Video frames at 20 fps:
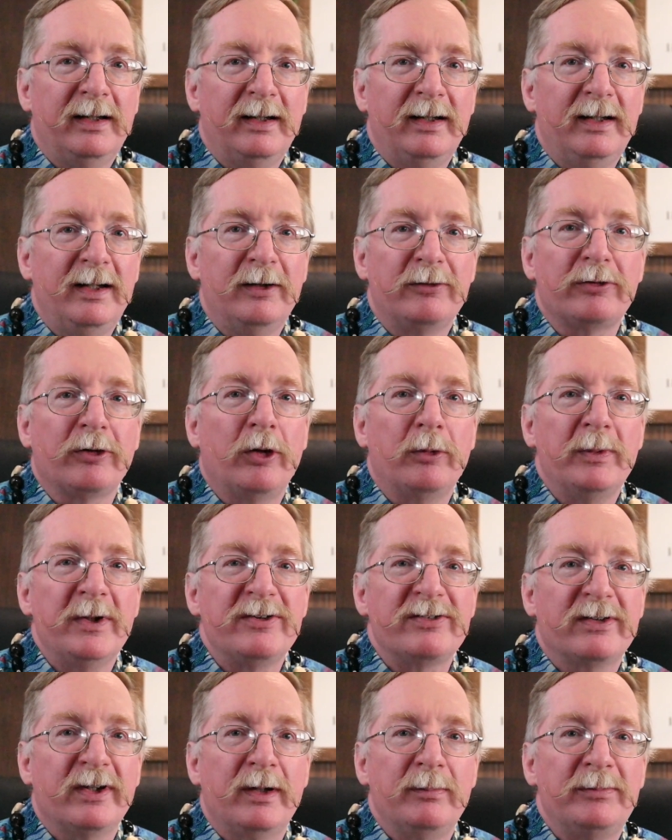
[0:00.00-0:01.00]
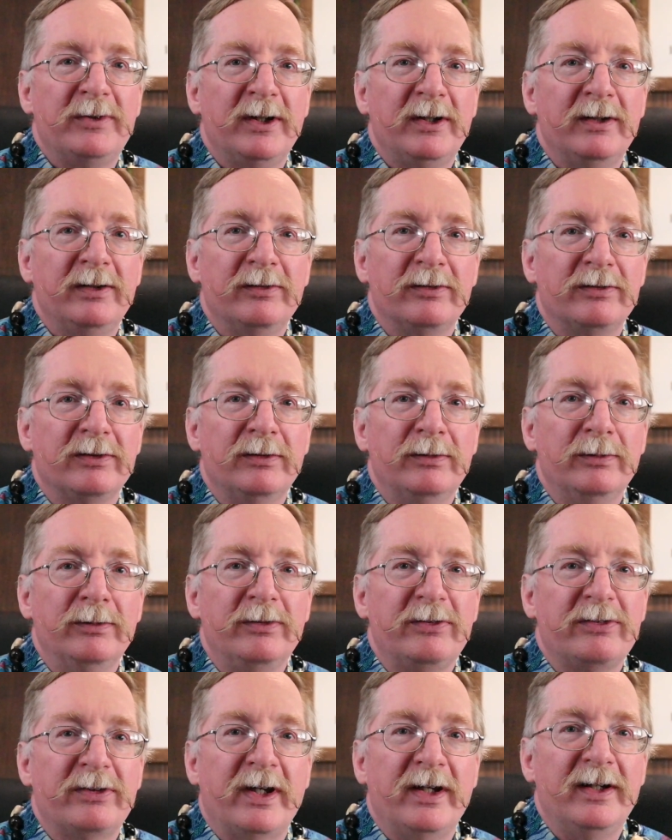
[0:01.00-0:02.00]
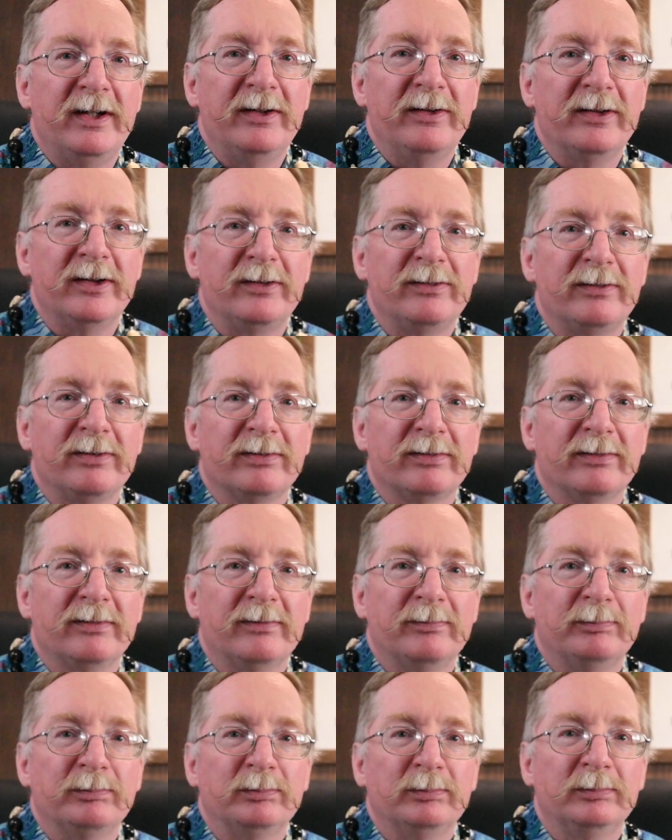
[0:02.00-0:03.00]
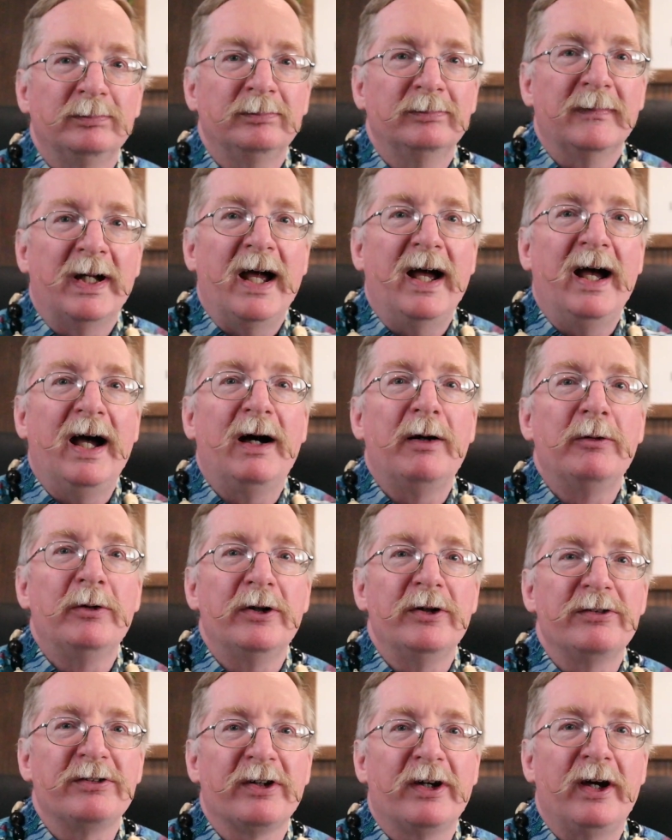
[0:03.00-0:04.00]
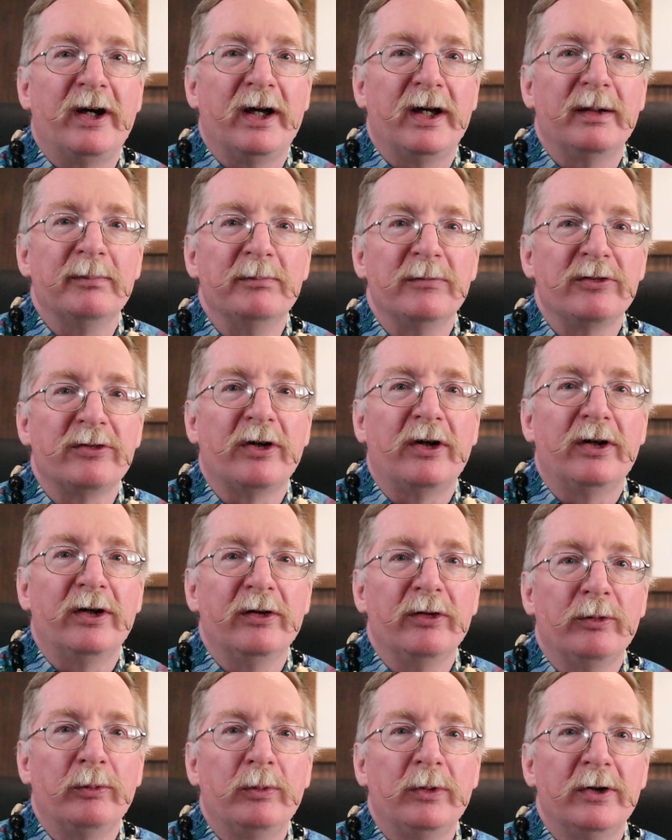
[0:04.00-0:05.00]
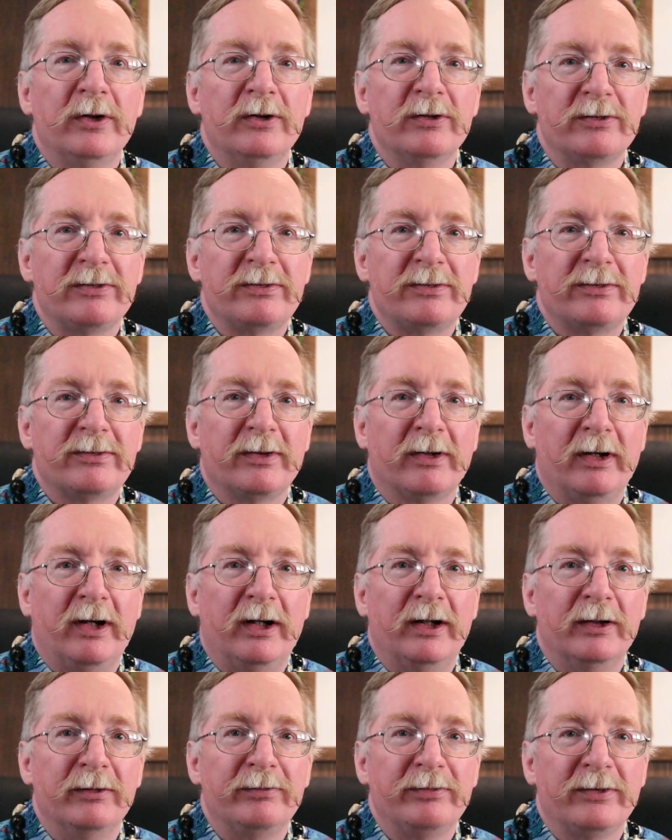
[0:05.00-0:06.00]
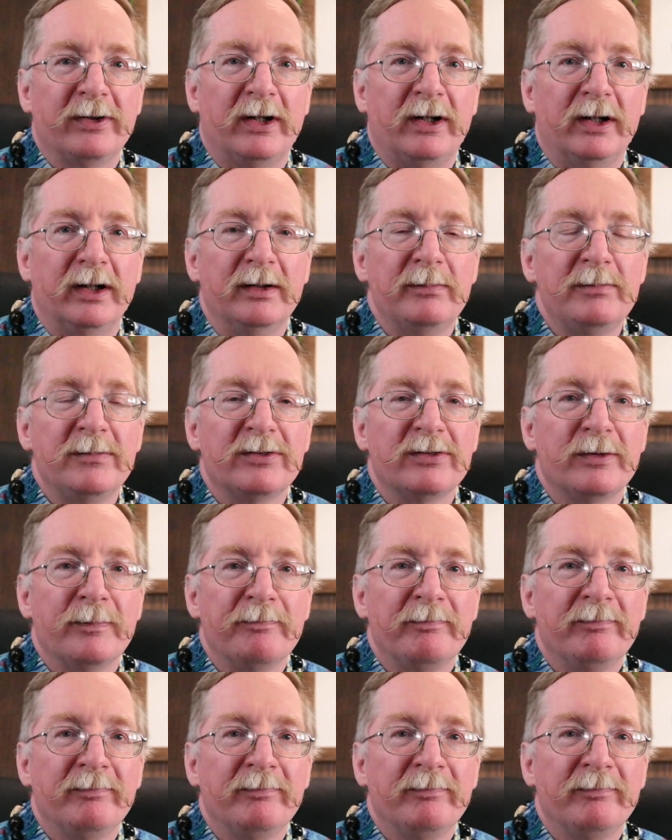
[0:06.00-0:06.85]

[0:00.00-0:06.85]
It's always tempting to say that our times are the worst of times.